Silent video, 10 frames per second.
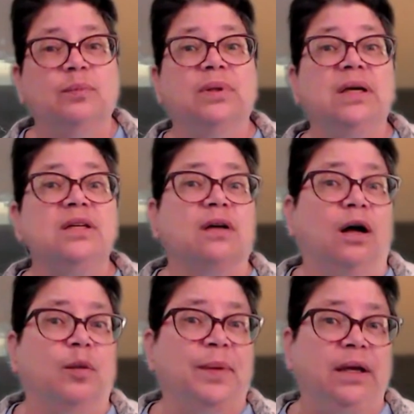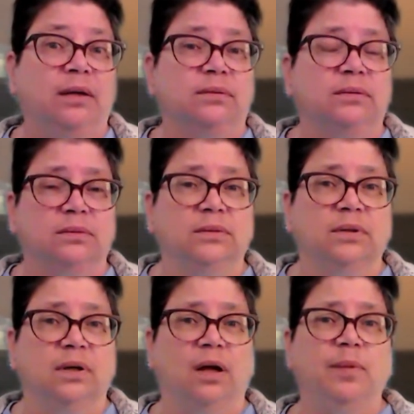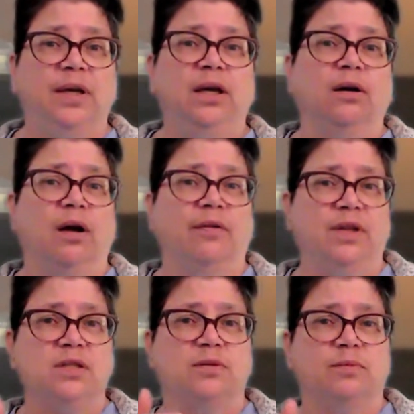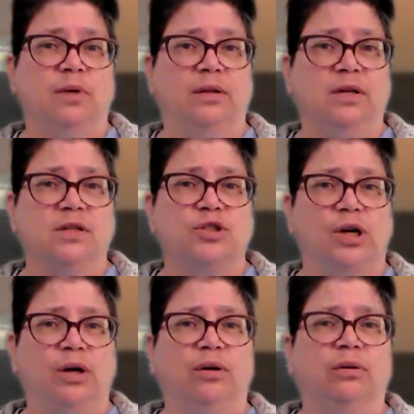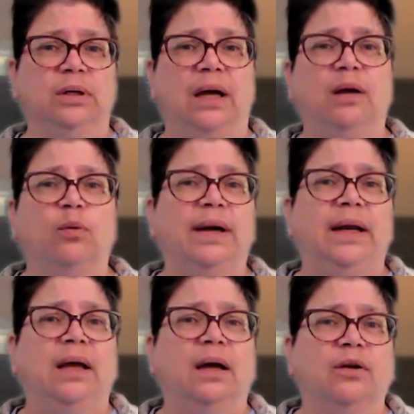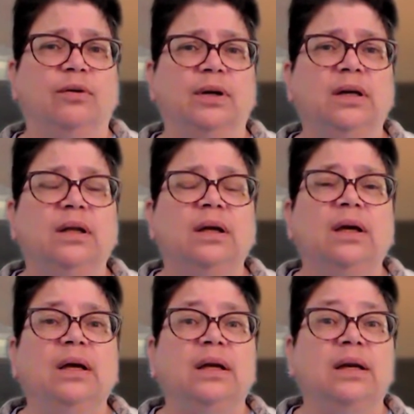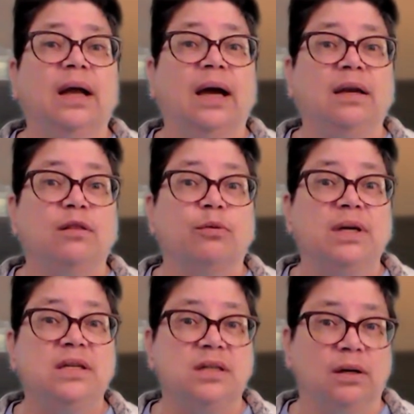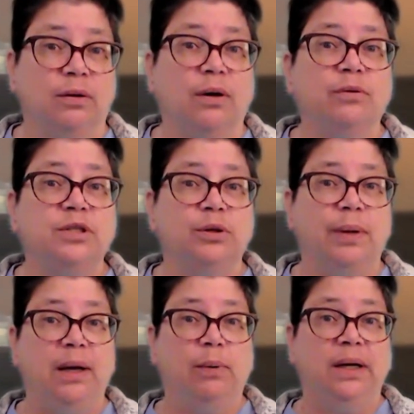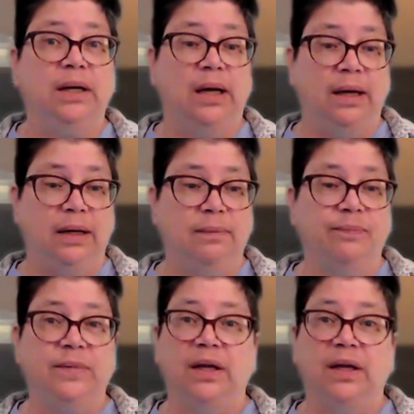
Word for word: please call me. Call me here on this, on this show at one eight hundred nine three zero two eight one nine.